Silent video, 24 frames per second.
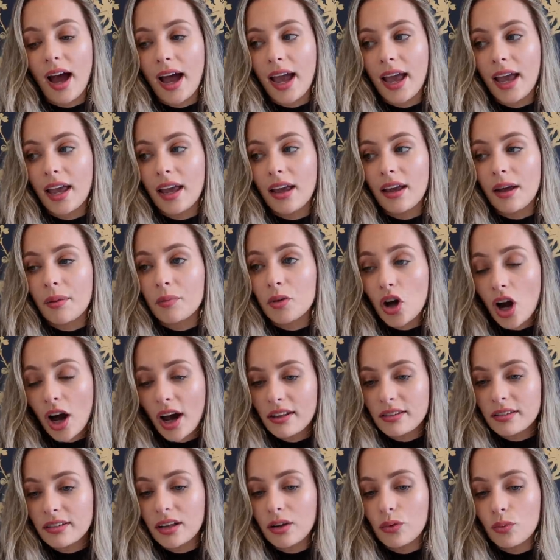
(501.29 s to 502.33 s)
I am
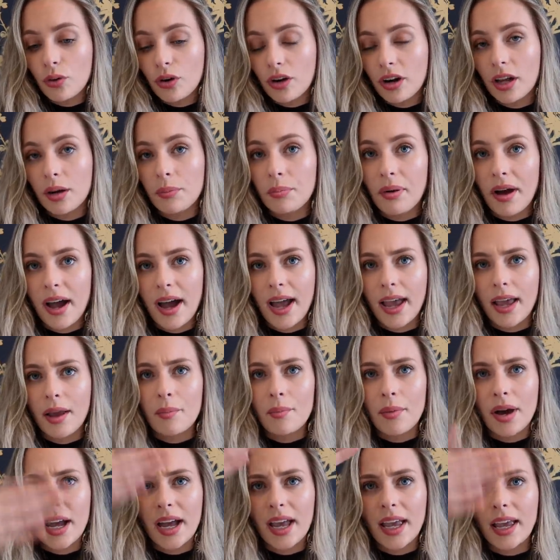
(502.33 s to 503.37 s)
constantly worried by
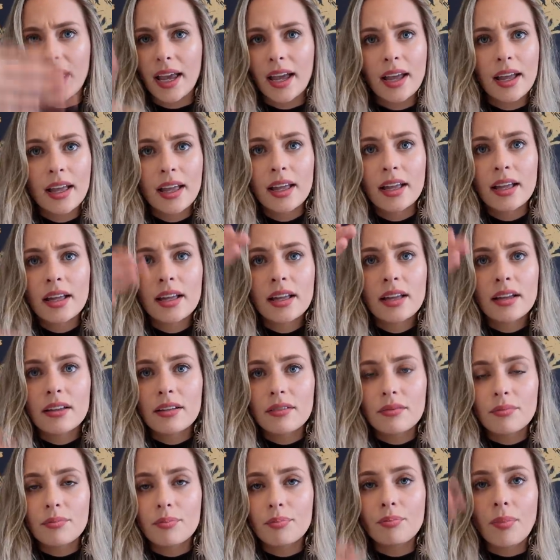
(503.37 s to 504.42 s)

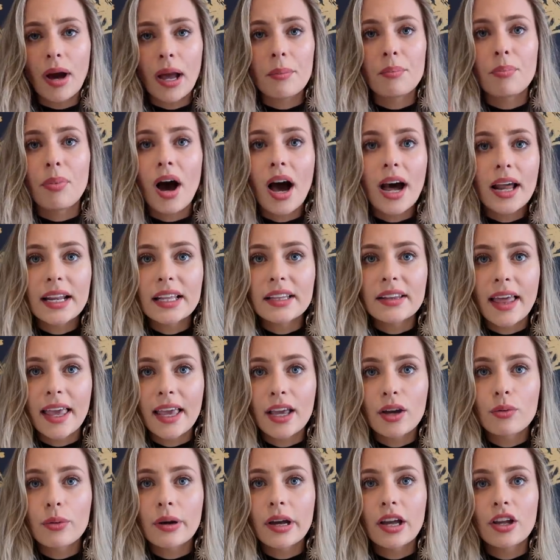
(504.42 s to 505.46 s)
my body
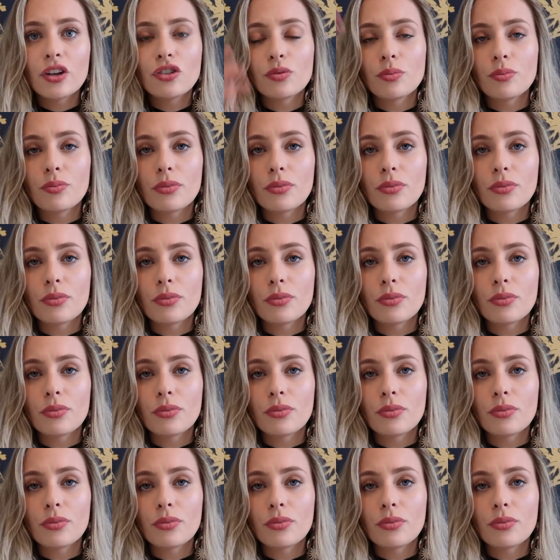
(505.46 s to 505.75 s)
language,